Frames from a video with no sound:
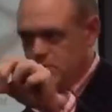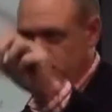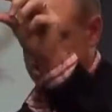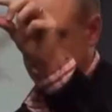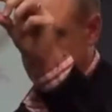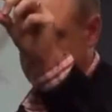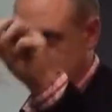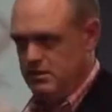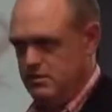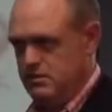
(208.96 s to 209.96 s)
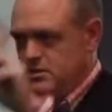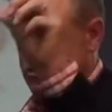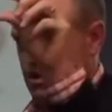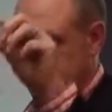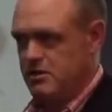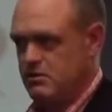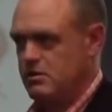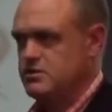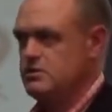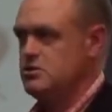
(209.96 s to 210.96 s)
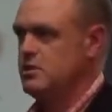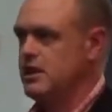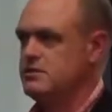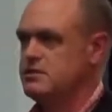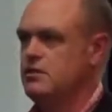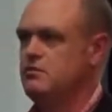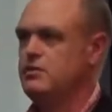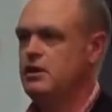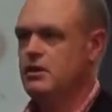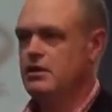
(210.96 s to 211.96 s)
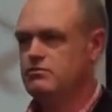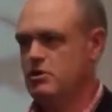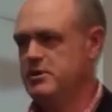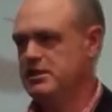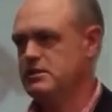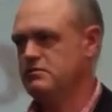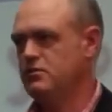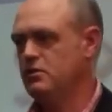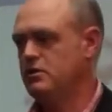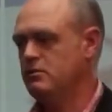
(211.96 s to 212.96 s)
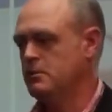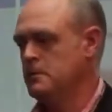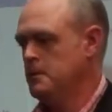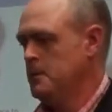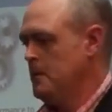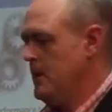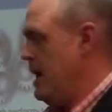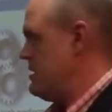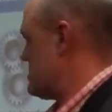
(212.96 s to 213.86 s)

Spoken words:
on which chassis and stripe it across and do all that yourself. 3PAR does that for you. And it